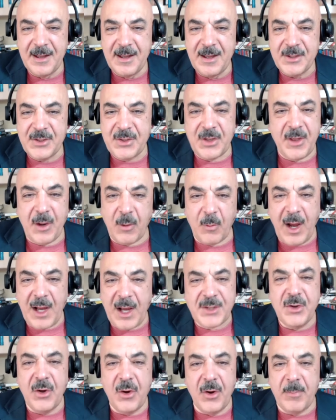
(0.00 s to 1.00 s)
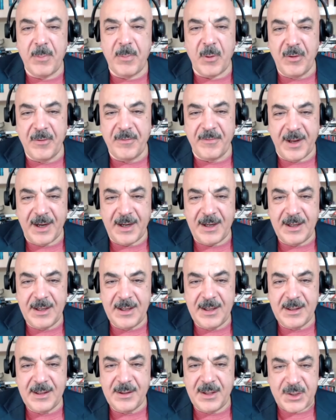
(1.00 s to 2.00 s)
So there was no improvement.
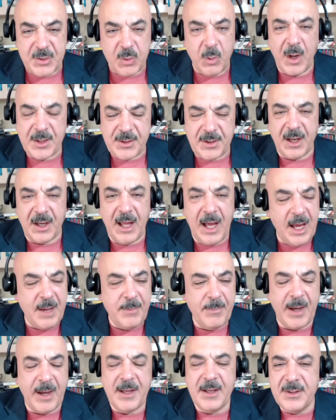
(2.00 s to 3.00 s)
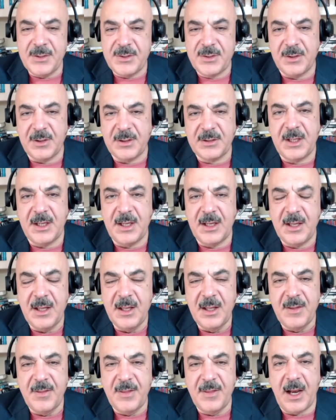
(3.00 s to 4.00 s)
This was a lie by inserting
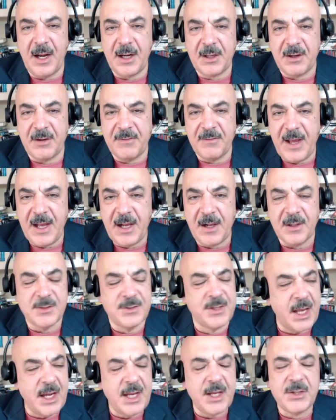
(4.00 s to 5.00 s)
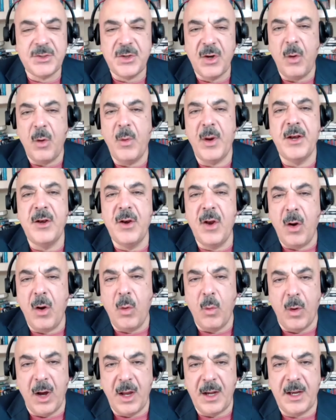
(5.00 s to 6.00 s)
the electric vehicles. There is no way, no
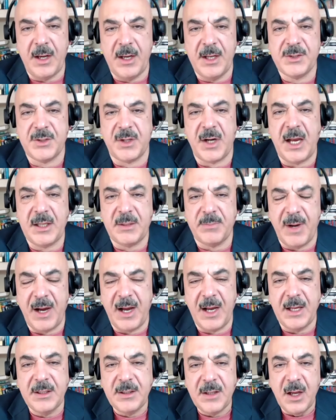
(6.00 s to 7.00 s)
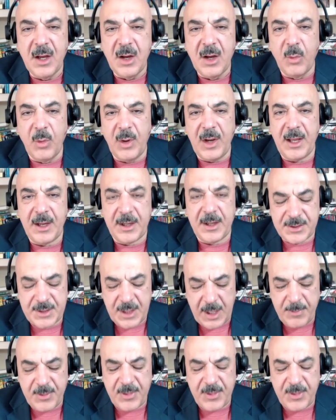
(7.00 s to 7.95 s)
one in his right mind will accept